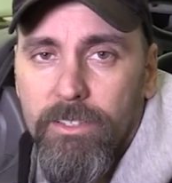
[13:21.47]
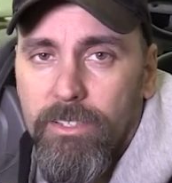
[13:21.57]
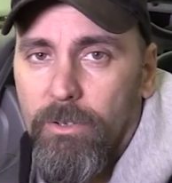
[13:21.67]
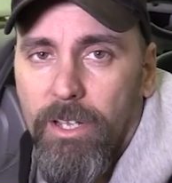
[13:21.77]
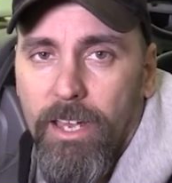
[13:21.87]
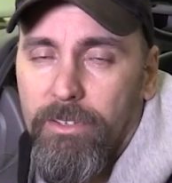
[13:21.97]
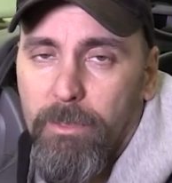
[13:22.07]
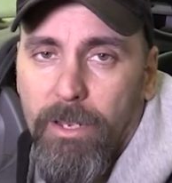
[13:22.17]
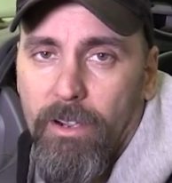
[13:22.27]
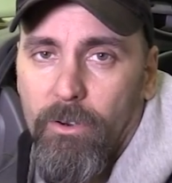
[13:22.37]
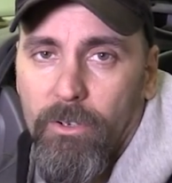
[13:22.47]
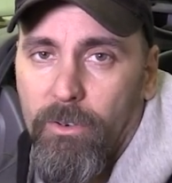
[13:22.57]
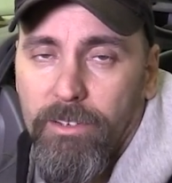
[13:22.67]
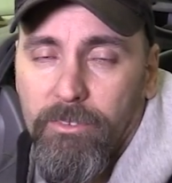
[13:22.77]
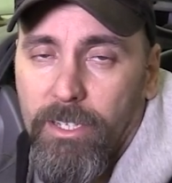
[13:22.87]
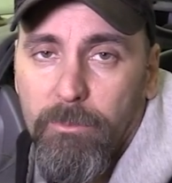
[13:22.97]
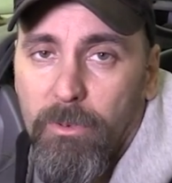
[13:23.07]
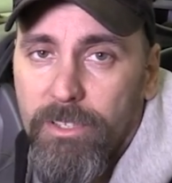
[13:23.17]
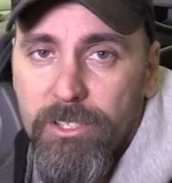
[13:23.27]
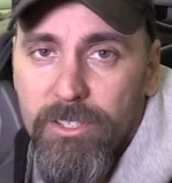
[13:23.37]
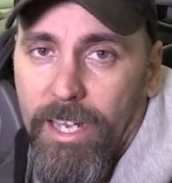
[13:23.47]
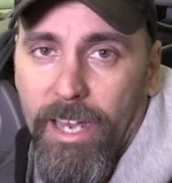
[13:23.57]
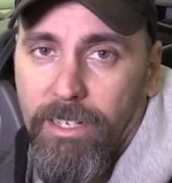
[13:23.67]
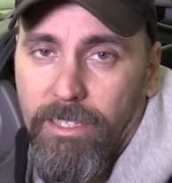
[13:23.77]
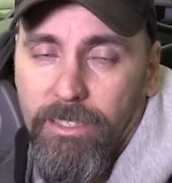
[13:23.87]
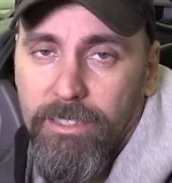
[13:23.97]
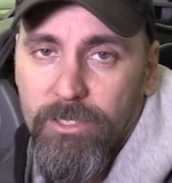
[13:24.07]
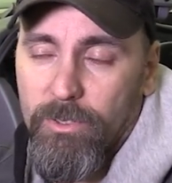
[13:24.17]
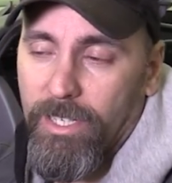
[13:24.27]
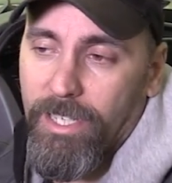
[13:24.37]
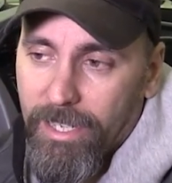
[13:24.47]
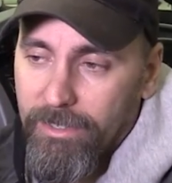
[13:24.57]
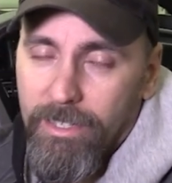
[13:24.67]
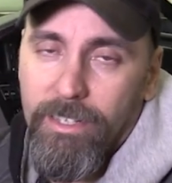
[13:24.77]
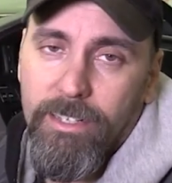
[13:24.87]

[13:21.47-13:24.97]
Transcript: don't have any power or ground or any provision to add anything, so I can't